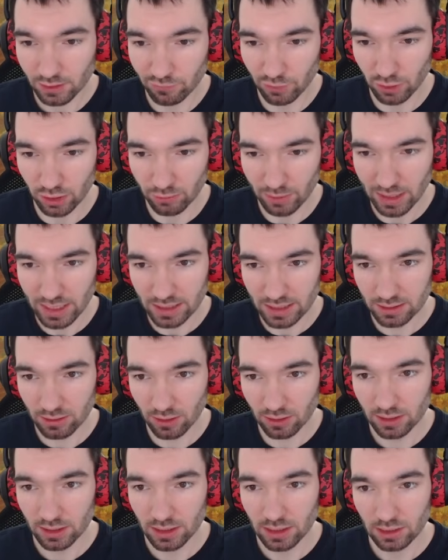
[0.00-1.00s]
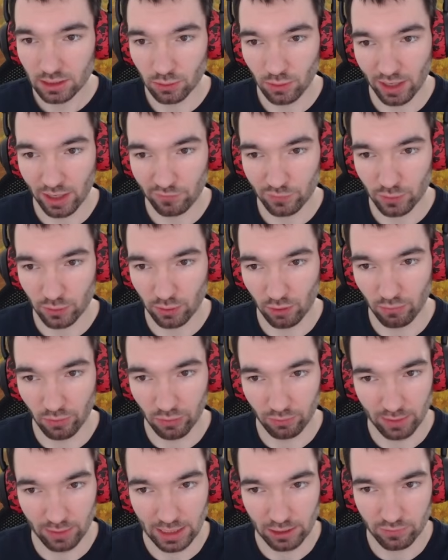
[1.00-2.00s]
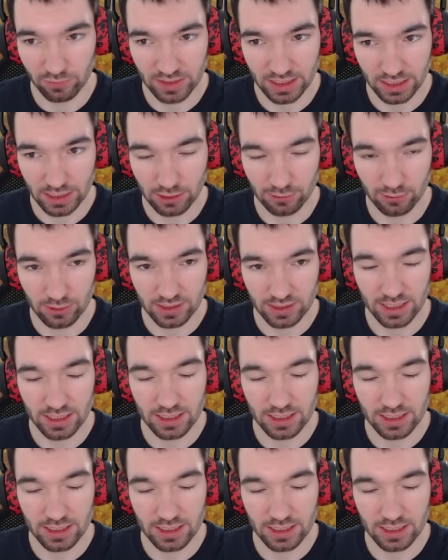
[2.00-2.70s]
For the relic slot, you have to go with Relic of Sakiros.